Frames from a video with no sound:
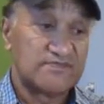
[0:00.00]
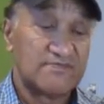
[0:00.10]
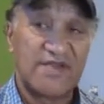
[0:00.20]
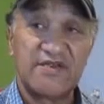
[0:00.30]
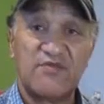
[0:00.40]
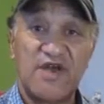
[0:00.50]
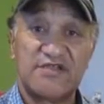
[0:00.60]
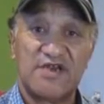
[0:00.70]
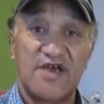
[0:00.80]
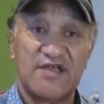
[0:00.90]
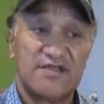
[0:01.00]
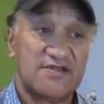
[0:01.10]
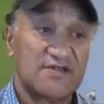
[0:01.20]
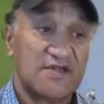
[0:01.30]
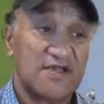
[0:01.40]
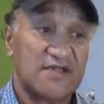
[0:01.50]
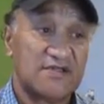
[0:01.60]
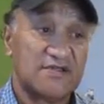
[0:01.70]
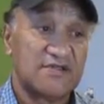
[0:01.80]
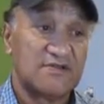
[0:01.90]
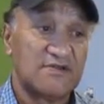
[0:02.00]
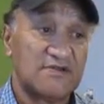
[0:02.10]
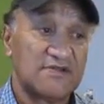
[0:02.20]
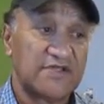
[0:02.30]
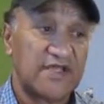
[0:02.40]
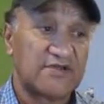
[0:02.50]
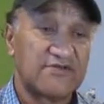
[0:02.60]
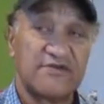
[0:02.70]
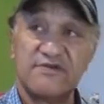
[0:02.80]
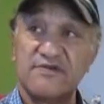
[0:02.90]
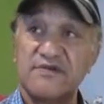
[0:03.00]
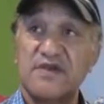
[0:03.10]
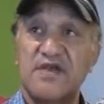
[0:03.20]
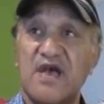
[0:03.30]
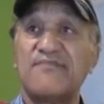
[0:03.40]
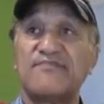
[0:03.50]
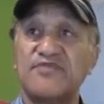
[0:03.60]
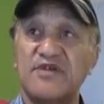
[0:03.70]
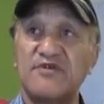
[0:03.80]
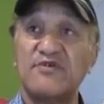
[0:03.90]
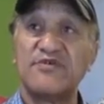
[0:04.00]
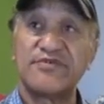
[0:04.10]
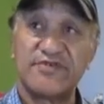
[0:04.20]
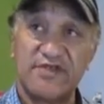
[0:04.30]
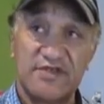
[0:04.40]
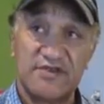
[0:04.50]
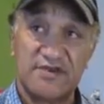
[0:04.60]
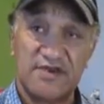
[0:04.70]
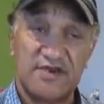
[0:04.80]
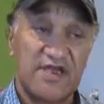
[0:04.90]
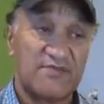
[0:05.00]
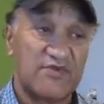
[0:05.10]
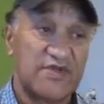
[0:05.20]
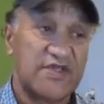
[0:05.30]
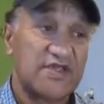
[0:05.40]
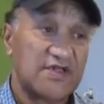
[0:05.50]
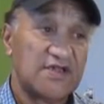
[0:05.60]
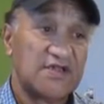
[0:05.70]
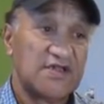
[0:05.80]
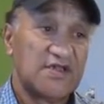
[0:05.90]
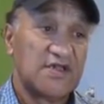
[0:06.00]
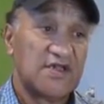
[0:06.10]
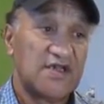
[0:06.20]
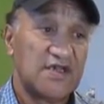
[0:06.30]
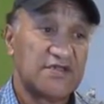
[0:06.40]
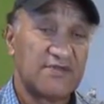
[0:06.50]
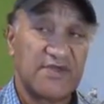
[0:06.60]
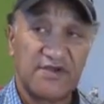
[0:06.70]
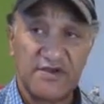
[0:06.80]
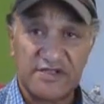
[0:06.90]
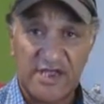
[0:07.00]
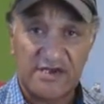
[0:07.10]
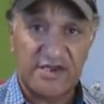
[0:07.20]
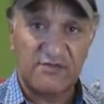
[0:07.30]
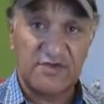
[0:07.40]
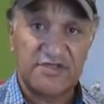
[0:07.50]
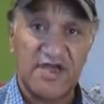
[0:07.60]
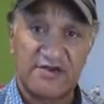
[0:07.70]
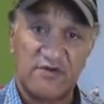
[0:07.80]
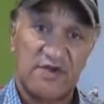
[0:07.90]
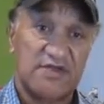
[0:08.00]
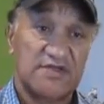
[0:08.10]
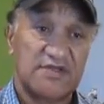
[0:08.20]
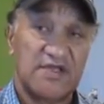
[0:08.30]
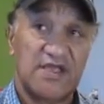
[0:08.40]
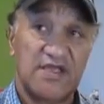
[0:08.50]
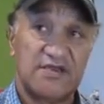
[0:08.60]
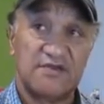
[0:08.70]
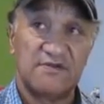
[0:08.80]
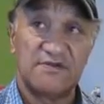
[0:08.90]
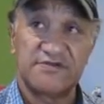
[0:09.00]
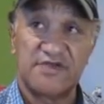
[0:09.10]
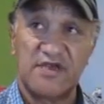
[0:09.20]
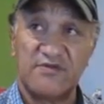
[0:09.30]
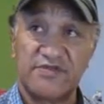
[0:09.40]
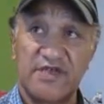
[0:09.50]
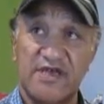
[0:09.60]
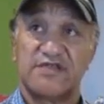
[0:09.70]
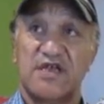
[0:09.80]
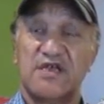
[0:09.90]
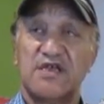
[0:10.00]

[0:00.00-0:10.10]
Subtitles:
Bundy Waitai and all their crew up the north in Ngāpui. They'll be going down there with Arawa and also with other